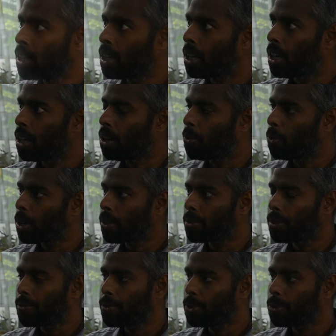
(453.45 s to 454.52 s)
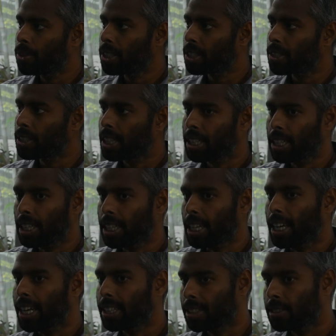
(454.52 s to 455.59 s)
Uh, one of the few things I really
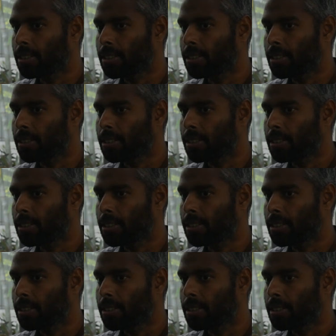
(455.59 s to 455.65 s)
liked,